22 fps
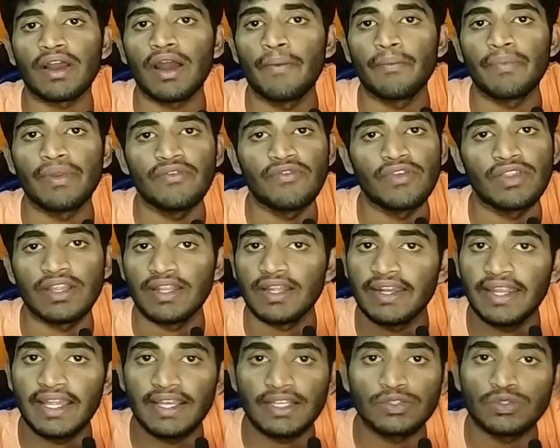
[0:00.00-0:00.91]
company within
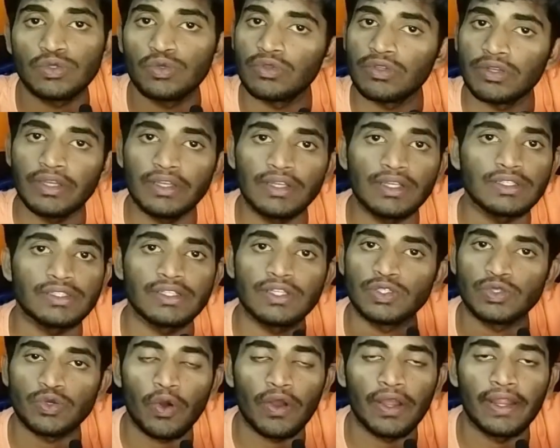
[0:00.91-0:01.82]
the next 2-3 years
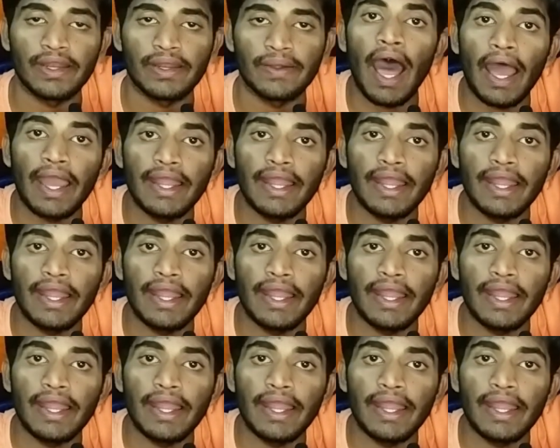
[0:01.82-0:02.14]
they join.